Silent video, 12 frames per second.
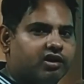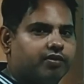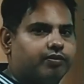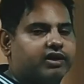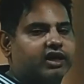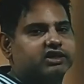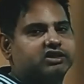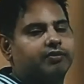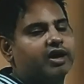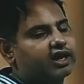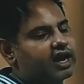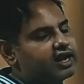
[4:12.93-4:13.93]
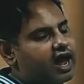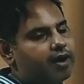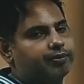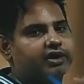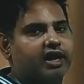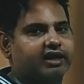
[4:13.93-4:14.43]
but asthma can
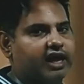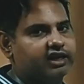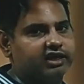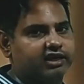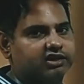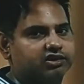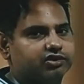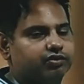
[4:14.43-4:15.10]
happen at any age.